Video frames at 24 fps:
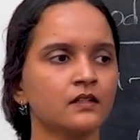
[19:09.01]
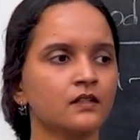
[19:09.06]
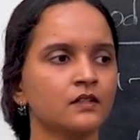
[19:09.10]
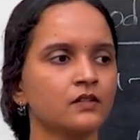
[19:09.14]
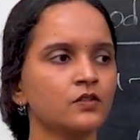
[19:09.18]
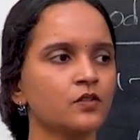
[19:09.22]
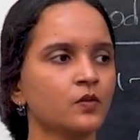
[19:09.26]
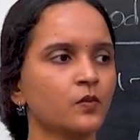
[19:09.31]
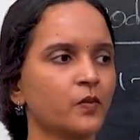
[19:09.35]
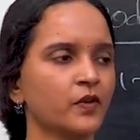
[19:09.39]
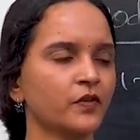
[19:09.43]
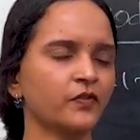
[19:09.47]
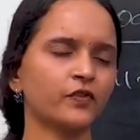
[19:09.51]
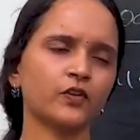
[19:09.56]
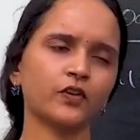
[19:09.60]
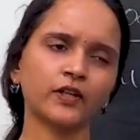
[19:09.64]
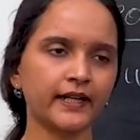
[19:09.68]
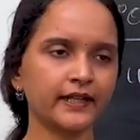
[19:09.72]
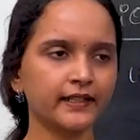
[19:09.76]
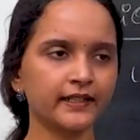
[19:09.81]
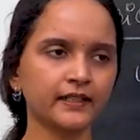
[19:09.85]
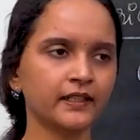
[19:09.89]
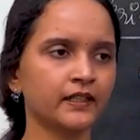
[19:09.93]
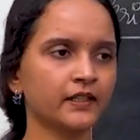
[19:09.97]
So before
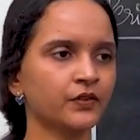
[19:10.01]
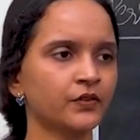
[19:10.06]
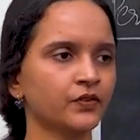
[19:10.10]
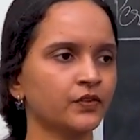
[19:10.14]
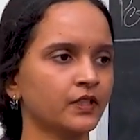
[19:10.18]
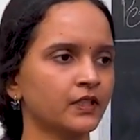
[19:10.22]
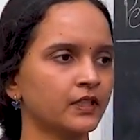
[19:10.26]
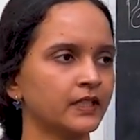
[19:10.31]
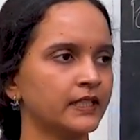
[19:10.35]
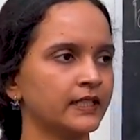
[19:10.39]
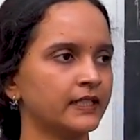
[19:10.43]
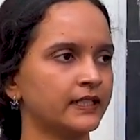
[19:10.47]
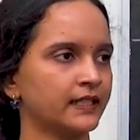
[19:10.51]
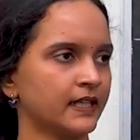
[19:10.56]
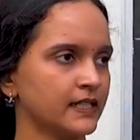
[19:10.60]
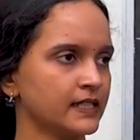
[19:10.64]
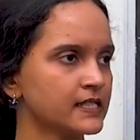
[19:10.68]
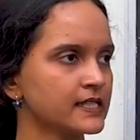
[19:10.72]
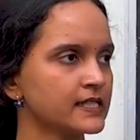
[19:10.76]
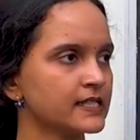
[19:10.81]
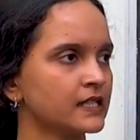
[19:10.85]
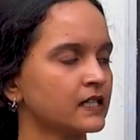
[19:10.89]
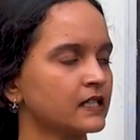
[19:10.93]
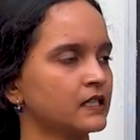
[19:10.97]
getting into the
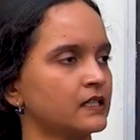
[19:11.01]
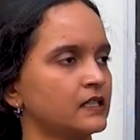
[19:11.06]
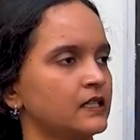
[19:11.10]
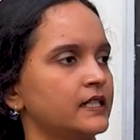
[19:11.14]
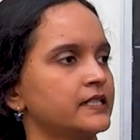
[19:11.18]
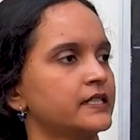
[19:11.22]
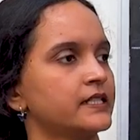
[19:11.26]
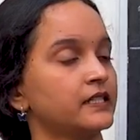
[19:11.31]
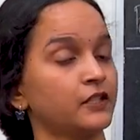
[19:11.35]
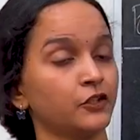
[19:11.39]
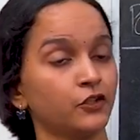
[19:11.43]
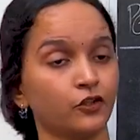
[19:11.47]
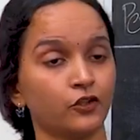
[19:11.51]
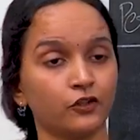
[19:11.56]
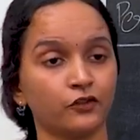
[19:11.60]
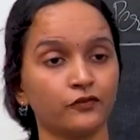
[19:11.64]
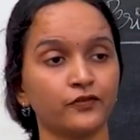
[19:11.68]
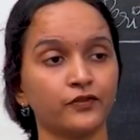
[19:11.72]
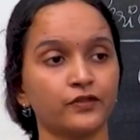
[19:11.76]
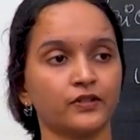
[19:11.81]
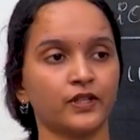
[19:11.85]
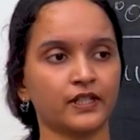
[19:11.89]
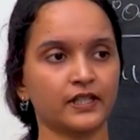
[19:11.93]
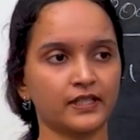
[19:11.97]
details, let's think of
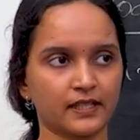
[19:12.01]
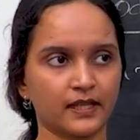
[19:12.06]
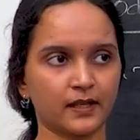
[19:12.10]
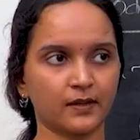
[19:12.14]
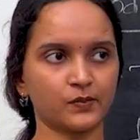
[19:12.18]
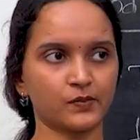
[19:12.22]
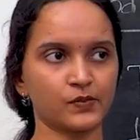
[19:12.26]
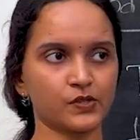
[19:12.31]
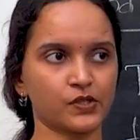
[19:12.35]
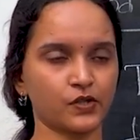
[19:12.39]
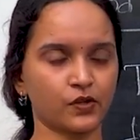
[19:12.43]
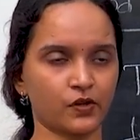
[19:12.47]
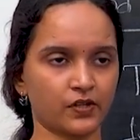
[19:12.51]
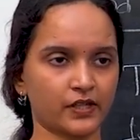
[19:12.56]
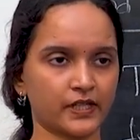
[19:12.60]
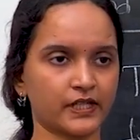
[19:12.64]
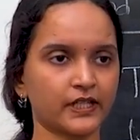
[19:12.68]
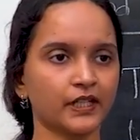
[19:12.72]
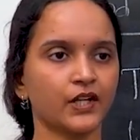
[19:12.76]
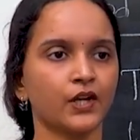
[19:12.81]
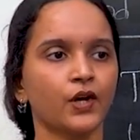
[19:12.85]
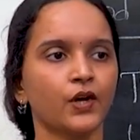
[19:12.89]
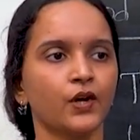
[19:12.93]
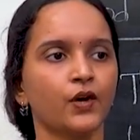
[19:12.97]
few examples, alright.
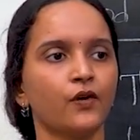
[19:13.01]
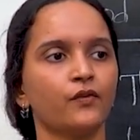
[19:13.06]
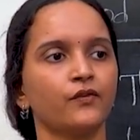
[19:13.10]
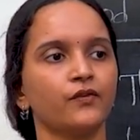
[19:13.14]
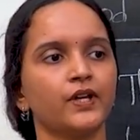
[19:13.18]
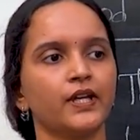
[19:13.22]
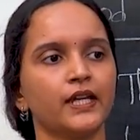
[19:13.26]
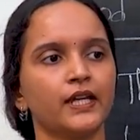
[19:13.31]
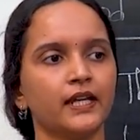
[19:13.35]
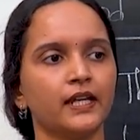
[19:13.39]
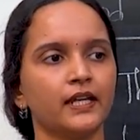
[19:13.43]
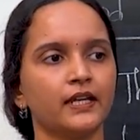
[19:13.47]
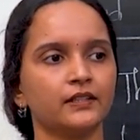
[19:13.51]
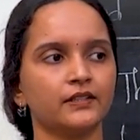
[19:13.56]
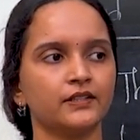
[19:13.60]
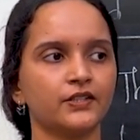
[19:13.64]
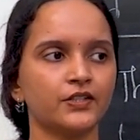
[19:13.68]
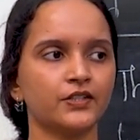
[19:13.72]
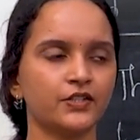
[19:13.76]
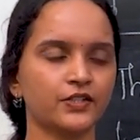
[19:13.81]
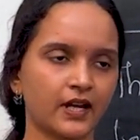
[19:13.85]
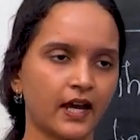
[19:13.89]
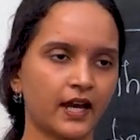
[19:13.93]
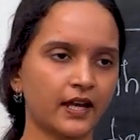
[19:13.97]
We
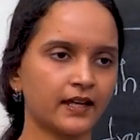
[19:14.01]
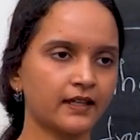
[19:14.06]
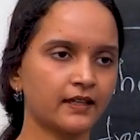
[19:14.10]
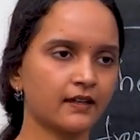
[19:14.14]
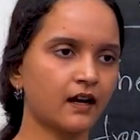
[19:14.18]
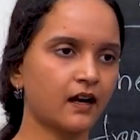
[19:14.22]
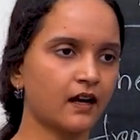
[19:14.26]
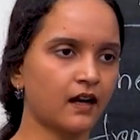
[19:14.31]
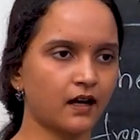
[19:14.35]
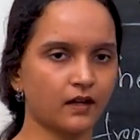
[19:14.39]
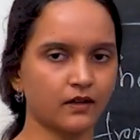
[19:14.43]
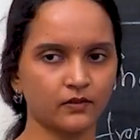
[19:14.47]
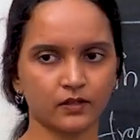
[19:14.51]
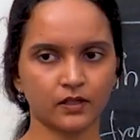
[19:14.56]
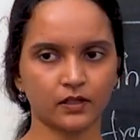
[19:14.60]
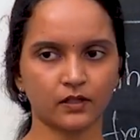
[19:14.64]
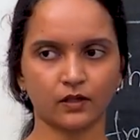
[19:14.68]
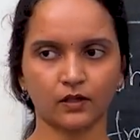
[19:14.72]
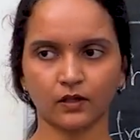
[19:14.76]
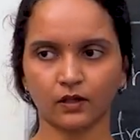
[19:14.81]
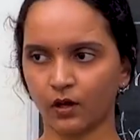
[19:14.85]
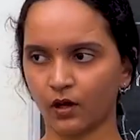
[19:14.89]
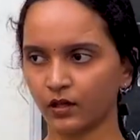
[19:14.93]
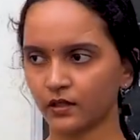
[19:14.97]
dry our
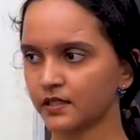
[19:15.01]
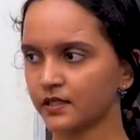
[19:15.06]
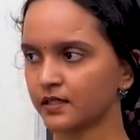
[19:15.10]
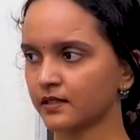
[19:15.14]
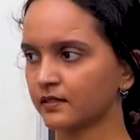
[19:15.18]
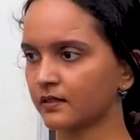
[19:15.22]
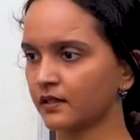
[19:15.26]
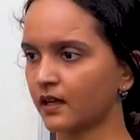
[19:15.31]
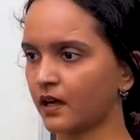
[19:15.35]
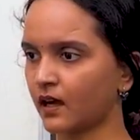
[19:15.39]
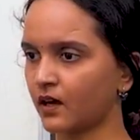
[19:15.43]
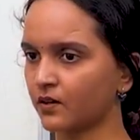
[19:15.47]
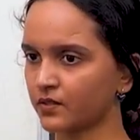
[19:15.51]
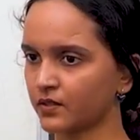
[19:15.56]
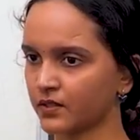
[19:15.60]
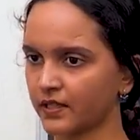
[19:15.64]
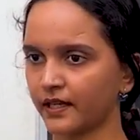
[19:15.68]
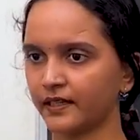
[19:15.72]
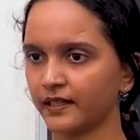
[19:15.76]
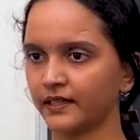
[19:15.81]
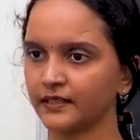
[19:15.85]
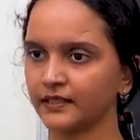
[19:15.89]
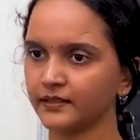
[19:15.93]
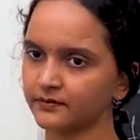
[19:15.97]
clothes
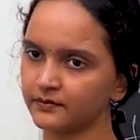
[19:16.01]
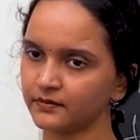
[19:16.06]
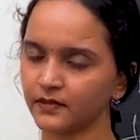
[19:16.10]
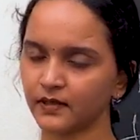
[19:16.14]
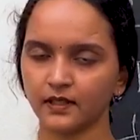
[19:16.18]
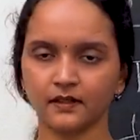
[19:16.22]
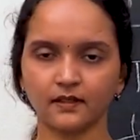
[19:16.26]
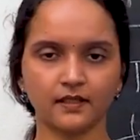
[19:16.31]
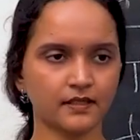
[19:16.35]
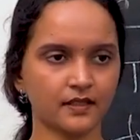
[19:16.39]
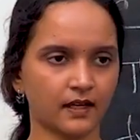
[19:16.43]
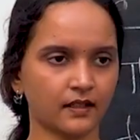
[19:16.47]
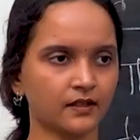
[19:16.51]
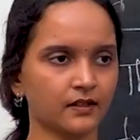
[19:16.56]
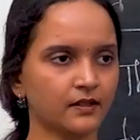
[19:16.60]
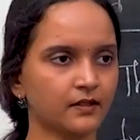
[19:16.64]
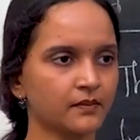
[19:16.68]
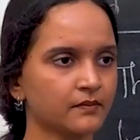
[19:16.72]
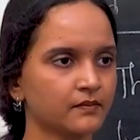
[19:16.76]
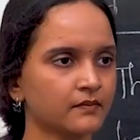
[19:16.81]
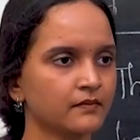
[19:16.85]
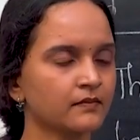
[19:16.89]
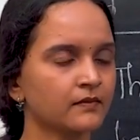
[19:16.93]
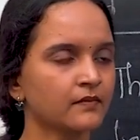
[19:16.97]
outside in the sun,
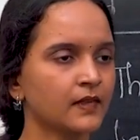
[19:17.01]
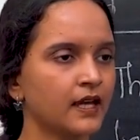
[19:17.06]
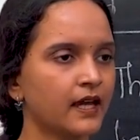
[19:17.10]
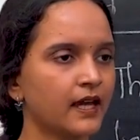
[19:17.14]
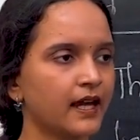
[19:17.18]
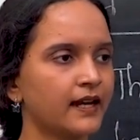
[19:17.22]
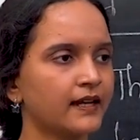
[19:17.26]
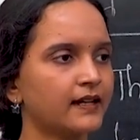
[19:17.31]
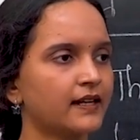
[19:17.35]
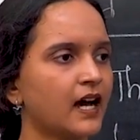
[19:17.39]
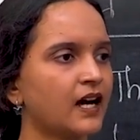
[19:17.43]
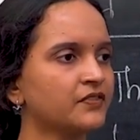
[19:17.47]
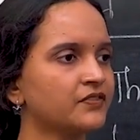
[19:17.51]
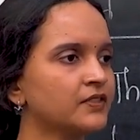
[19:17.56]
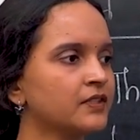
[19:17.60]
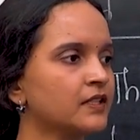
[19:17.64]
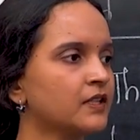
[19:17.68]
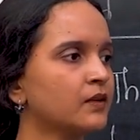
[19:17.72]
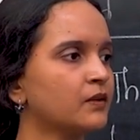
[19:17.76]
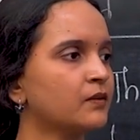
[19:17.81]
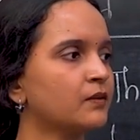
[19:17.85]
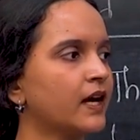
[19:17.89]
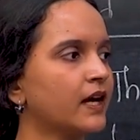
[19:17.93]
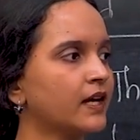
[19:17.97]
and after
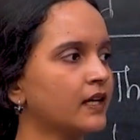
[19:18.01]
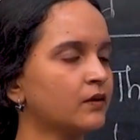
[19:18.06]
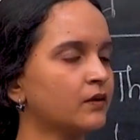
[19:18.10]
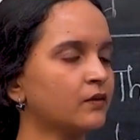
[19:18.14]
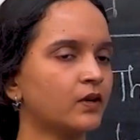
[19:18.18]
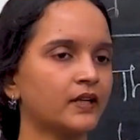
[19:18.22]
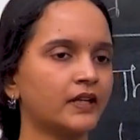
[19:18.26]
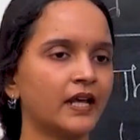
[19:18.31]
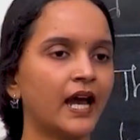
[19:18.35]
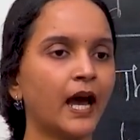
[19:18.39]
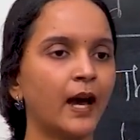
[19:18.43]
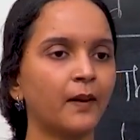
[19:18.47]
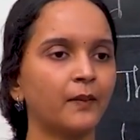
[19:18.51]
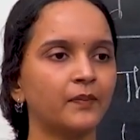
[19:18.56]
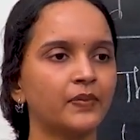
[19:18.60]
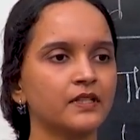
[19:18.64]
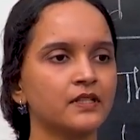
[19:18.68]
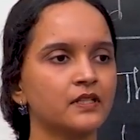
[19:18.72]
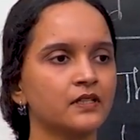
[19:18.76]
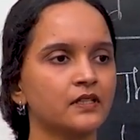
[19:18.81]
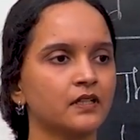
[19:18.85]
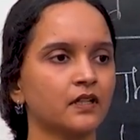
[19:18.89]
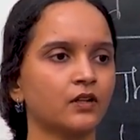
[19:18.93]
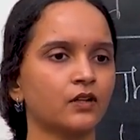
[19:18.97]
a while what
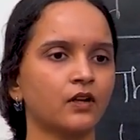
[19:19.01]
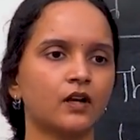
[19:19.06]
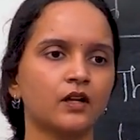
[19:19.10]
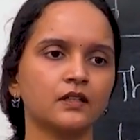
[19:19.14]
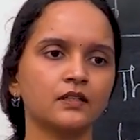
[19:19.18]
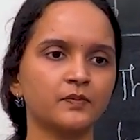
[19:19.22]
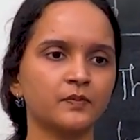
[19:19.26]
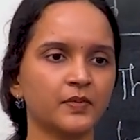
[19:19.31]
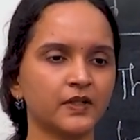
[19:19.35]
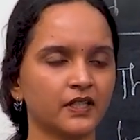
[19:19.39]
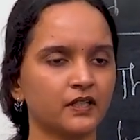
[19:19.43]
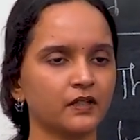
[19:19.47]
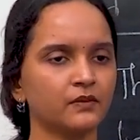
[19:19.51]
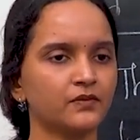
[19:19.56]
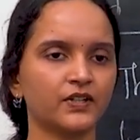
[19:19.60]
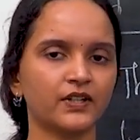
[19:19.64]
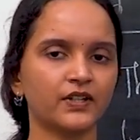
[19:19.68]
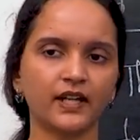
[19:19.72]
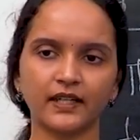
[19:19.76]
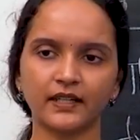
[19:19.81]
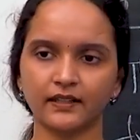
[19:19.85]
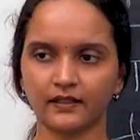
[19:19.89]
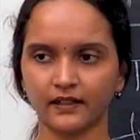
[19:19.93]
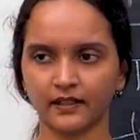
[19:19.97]
happens, the clothes become
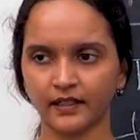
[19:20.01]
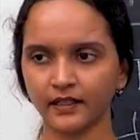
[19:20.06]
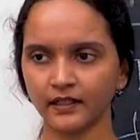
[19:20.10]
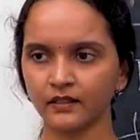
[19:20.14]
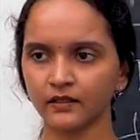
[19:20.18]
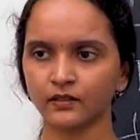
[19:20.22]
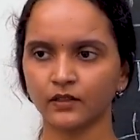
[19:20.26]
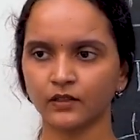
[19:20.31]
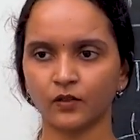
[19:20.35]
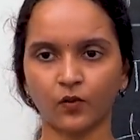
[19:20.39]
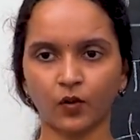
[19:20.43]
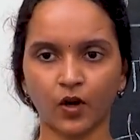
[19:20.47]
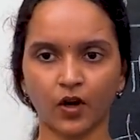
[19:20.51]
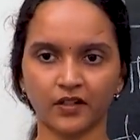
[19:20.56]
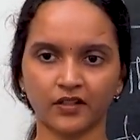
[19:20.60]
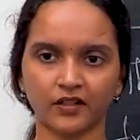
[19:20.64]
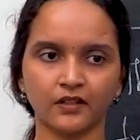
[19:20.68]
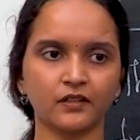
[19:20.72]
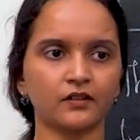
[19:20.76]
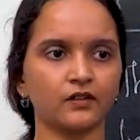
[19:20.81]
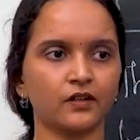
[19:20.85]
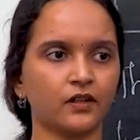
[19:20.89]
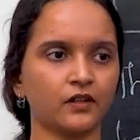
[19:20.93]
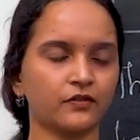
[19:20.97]
dry, right? The water
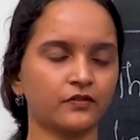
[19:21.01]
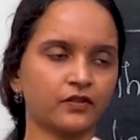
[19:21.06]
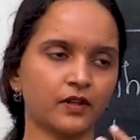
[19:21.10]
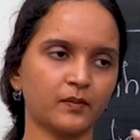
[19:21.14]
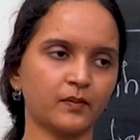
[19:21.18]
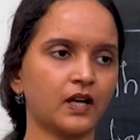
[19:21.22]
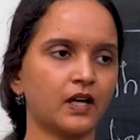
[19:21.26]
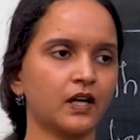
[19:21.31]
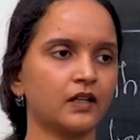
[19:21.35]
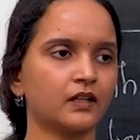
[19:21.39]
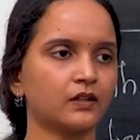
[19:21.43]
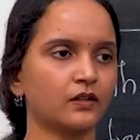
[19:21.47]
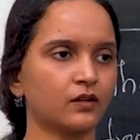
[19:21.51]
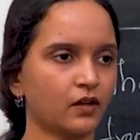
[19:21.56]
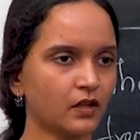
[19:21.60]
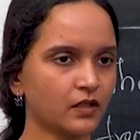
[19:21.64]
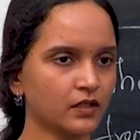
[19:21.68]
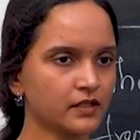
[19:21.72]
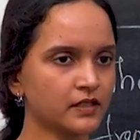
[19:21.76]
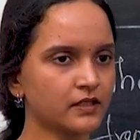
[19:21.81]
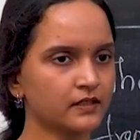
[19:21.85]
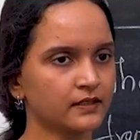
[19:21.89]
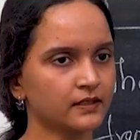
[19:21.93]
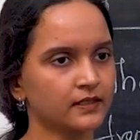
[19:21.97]
from our clothes
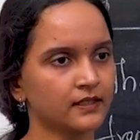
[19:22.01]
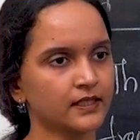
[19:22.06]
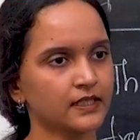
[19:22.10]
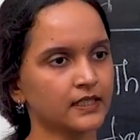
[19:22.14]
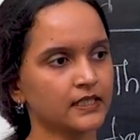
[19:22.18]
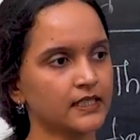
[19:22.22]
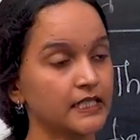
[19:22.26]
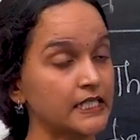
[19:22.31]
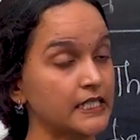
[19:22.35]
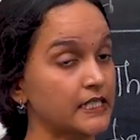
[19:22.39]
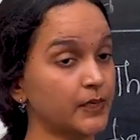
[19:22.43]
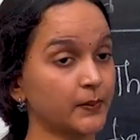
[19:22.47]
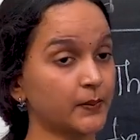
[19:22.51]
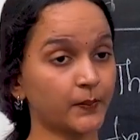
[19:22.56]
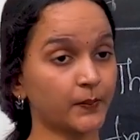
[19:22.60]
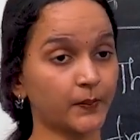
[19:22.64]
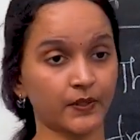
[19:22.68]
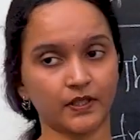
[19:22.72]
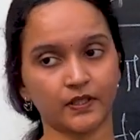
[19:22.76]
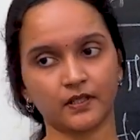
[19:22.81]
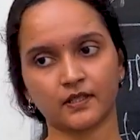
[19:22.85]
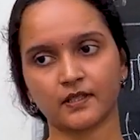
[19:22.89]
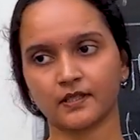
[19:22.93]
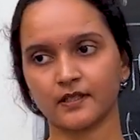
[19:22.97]

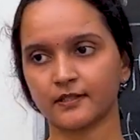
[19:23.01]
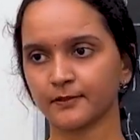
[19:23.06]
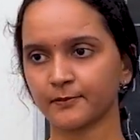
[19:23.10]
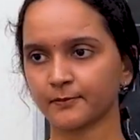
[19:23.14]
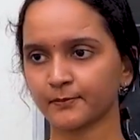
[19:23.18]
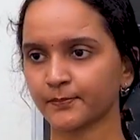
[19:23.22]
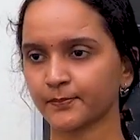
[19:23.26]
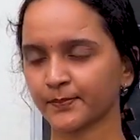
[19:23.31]
disappears.